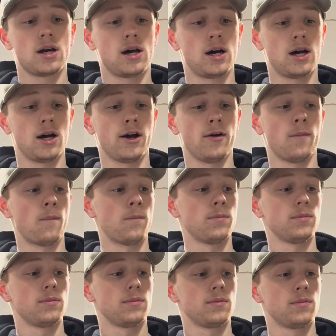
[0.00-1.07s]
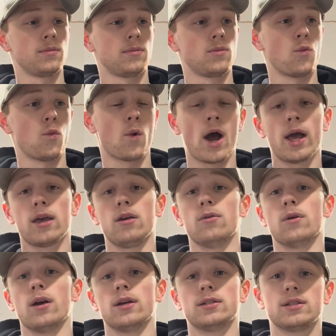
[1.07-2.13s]
wacky
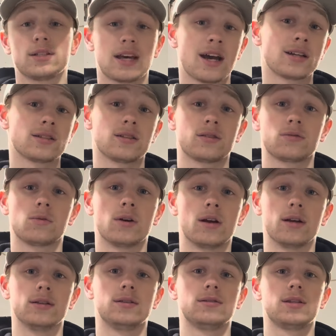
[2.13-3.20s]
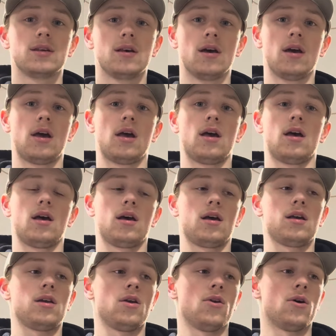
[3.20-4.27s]
rigs, Texas rigs.
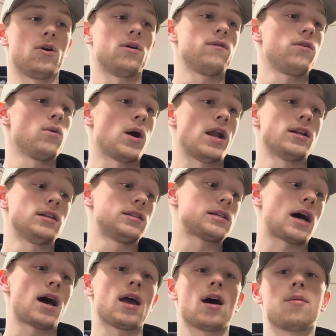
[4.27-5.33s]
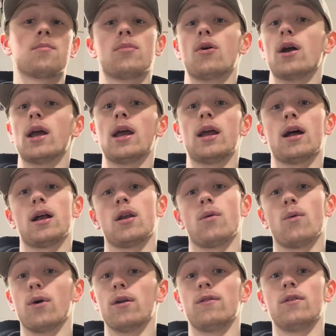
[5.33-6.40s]
You know, if you wanted to tie on braid onto
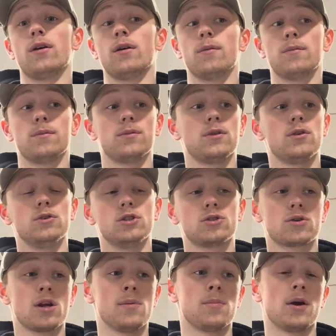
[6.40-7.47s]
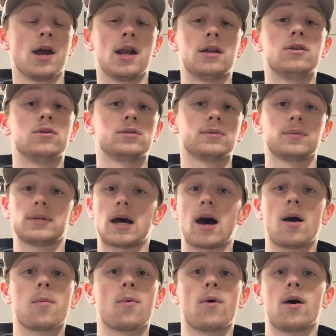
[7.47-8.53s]
one of them, do straight braid and do some
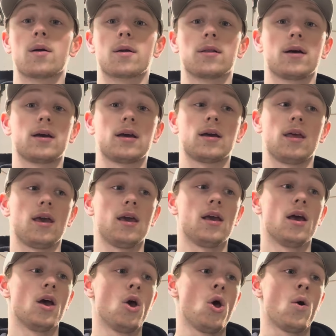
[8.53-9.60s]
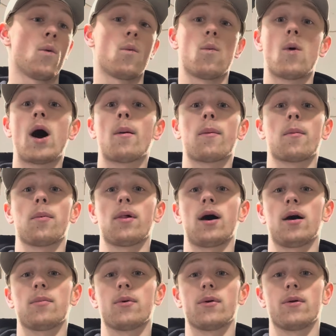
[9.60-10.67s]
top water like a whopper
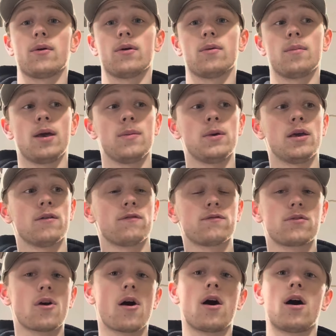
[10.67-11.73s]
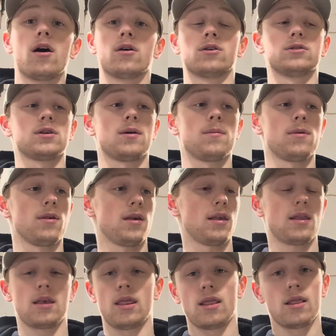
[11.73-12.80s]
plopper or maybe a frog or something.
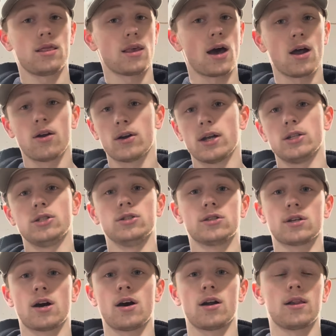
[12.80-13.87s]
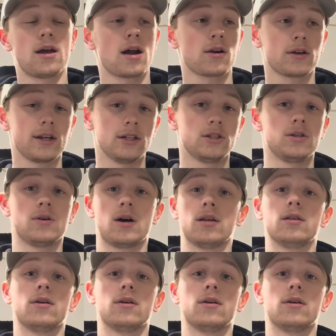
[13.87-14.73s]
That'll get you started. That'll get you on the